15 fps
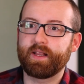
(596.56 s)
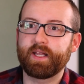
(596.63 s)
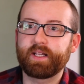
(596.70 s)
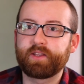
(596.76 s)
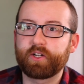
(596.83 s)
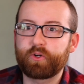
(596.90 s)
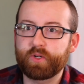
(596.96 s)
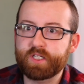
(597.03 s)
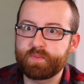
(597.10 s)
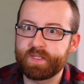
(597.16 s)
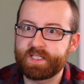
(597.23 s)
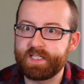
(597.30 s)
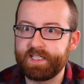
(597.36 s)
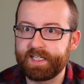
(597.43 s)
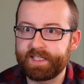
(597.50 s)
like the Christmas
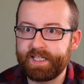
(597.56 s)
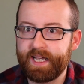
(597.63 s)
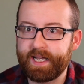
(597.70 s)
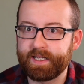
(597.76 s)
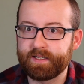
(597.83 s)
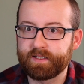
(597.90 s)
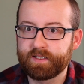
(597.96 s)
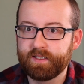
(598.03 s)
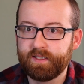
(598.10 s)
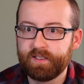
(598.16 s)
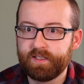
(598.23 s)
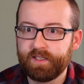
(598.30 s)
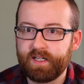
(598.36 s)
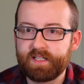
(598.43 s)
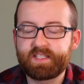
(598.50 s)
scene at the end.
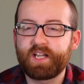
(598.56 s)
It's